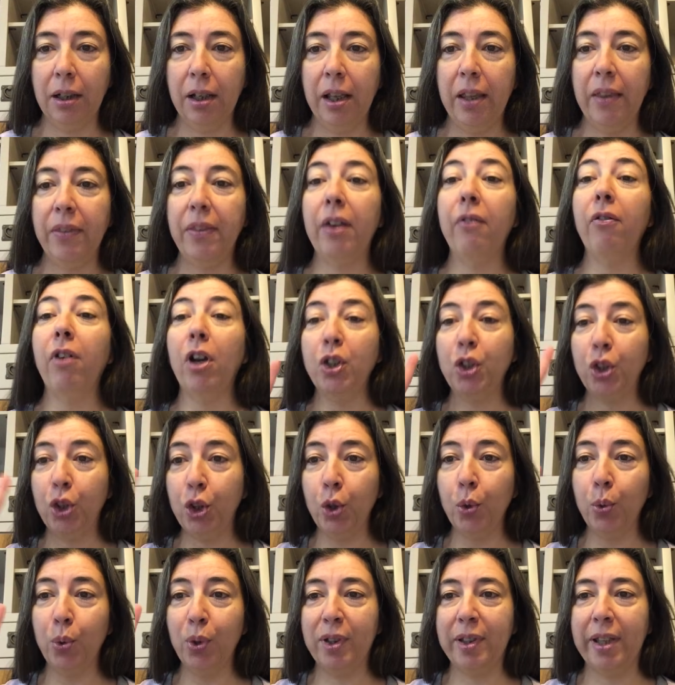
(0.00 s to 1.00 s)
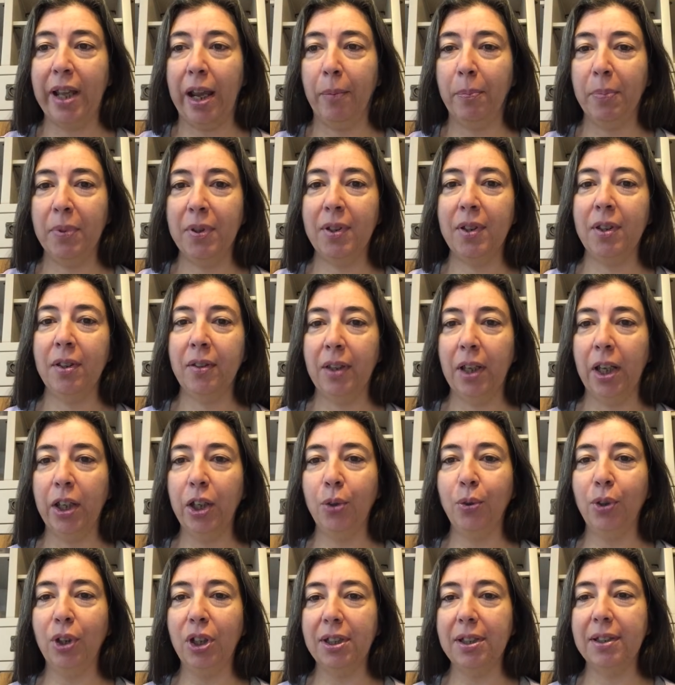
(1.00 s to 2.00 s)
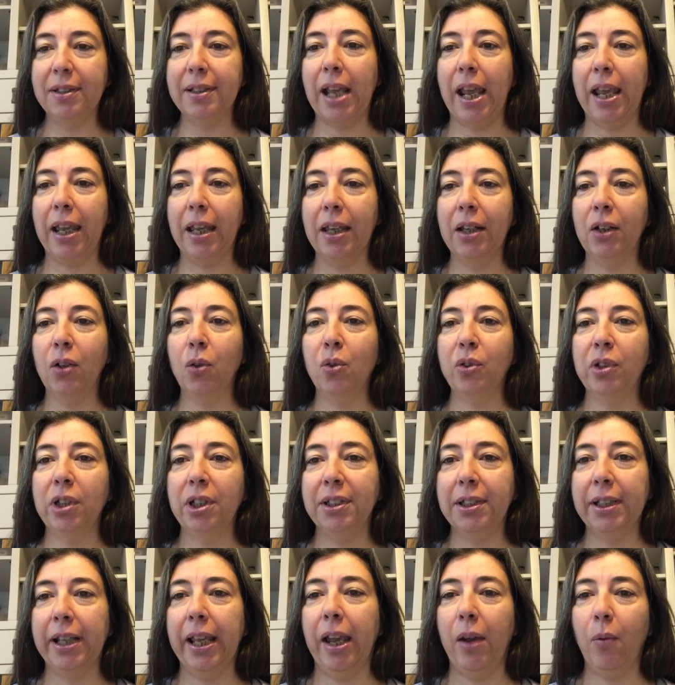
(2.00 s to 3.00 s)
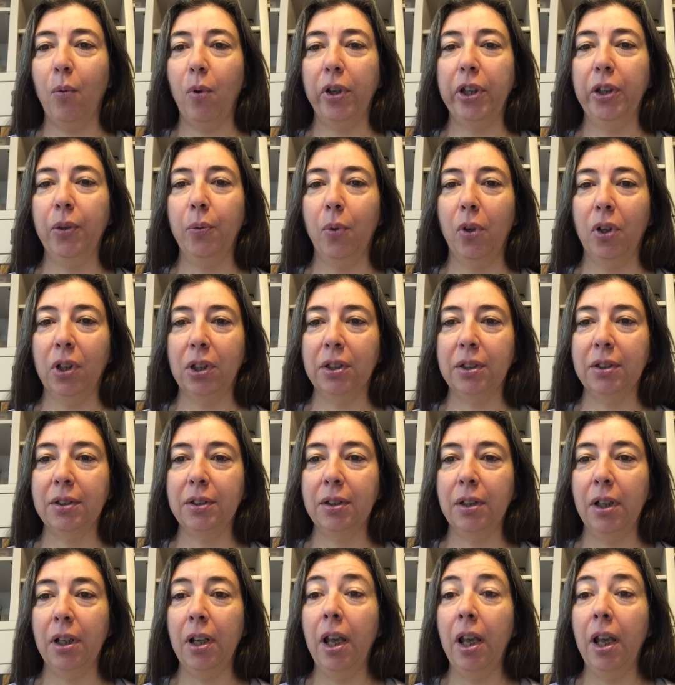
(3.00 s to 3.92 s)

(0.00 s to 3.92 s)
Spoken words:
there are two steps that you need to take in order to get what you want.